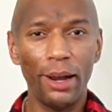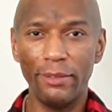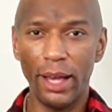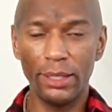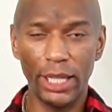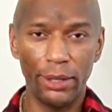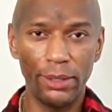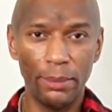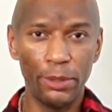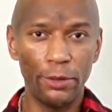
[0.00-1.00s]
of that
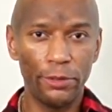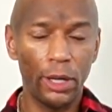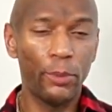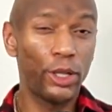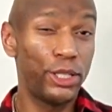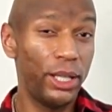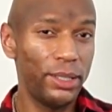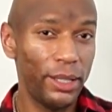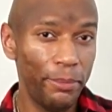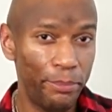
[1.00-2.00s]
stereotypical framework
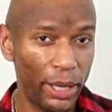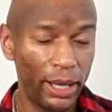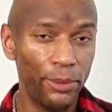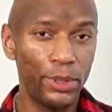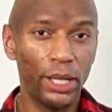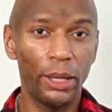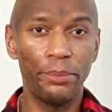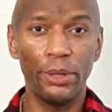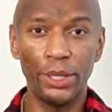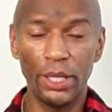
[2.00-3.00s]
just a bit, which I
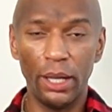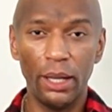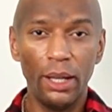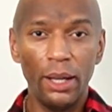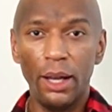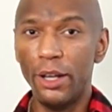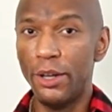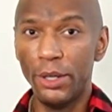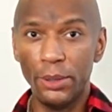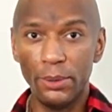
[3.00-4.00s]
appreciate a
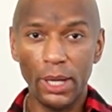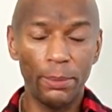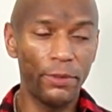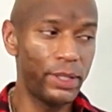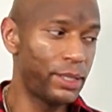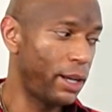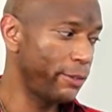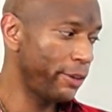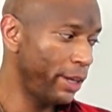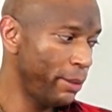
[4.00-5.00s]
new type of aesthetic
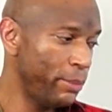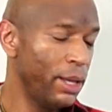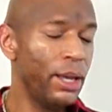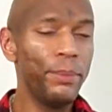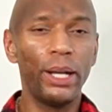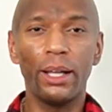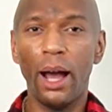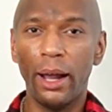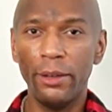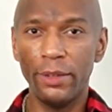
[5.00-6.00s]
for him, but it kind of